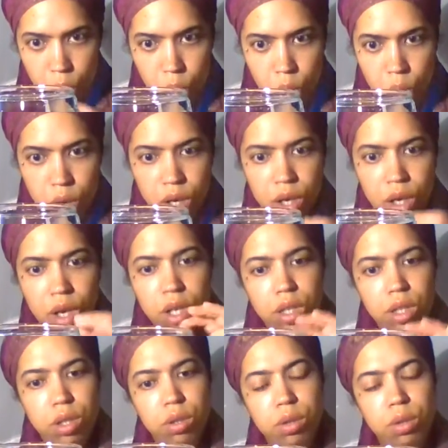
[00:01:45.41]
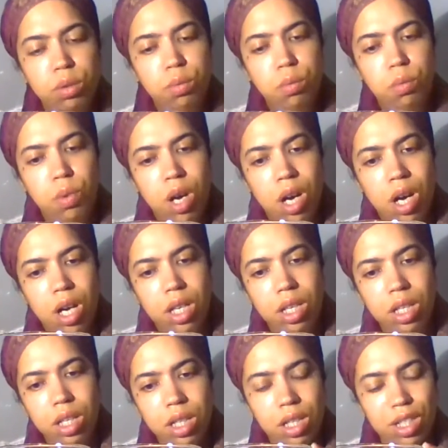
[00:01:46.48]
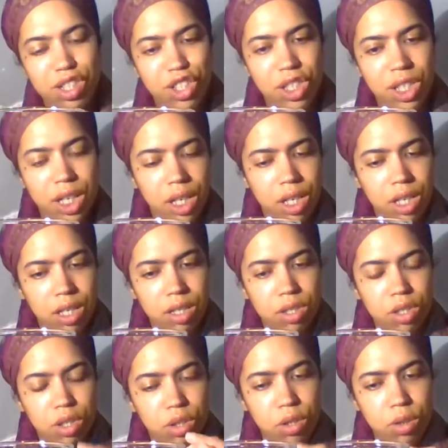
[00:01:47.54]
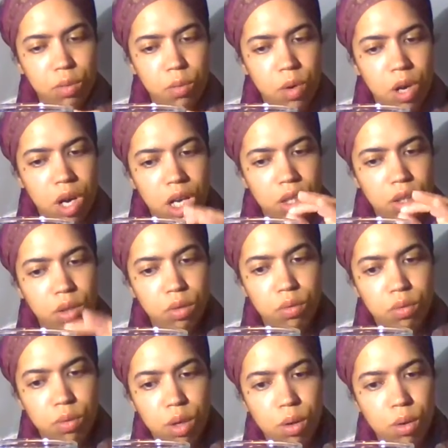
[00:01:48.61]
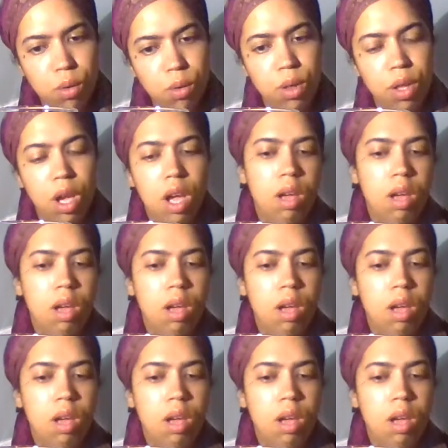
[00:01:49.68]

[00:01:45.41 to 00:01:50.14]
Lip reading: Or do you want change? Do you want growth?